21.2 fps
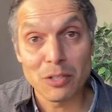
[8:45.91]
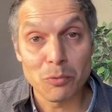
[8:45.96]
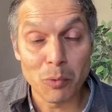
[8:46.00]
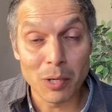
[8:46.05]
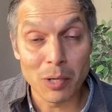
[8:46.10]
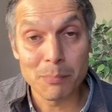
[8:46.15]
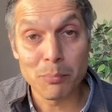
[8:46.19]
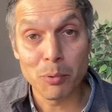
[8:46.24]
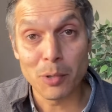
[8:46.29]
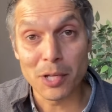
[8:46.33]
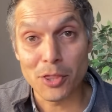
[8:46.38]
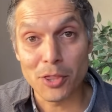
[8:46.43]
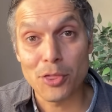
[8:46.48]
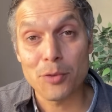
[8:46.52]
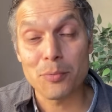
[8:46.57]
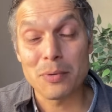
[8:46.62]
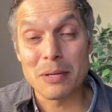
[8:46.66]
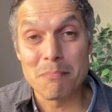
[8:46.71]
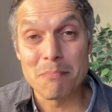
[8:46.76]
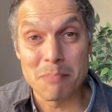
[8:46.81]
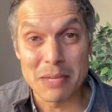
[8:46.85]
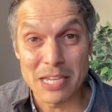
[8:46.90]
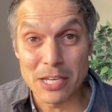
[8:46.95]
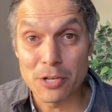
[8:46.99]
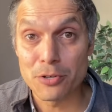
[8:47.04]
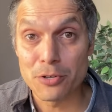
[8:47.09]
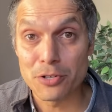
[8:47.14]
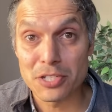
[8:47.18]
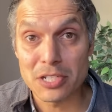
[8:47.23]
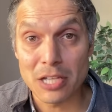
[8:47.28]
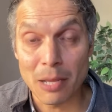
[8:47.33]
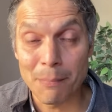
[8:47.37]
1.3
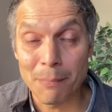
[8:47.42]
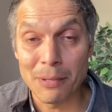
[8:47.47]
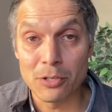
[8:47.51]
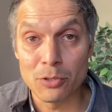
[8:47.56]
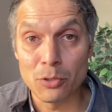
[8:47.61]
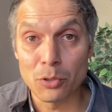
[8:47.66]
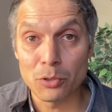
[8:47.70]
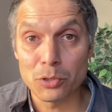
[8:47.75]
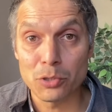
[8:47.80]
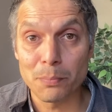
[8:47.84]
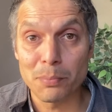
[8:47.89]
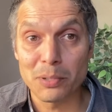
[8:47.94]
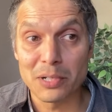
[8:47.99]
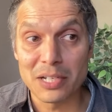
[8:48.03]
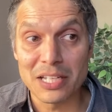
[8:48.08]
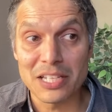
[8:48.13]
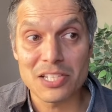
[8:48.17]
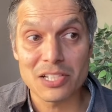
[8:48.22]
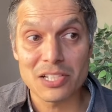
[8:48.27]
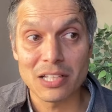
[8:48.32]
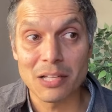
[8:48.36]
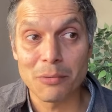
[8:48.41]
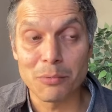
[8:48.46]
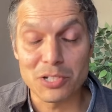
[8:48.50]
meters up at Noto Peninsula,